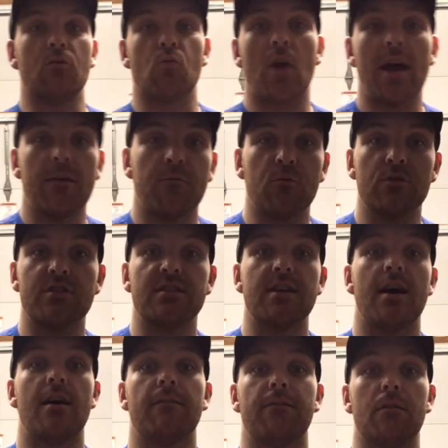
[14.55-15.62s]
and rifle
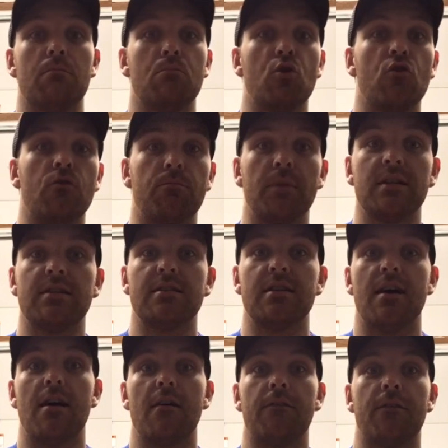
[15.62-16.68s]
stuff and movement
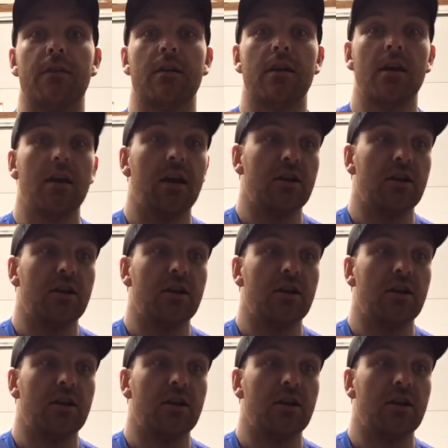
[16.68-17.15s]
stuff and